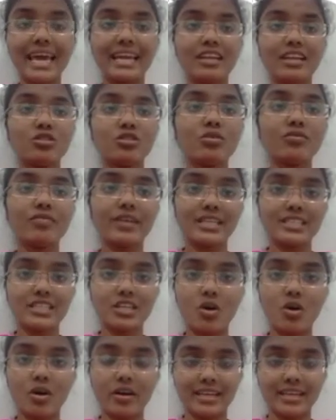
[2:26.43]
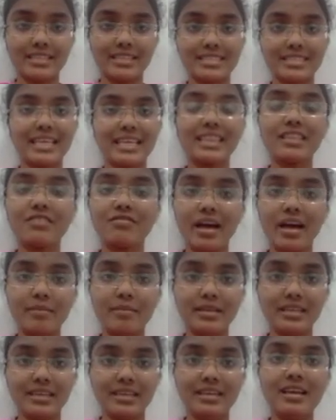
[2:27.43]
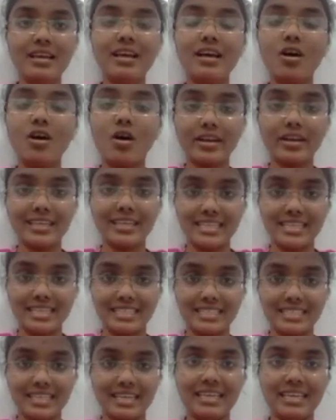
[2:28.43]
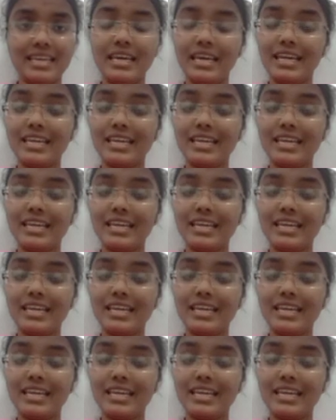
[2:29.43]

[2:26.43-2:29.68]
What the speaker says: and lithophytic orchids in the family Orchidaceae.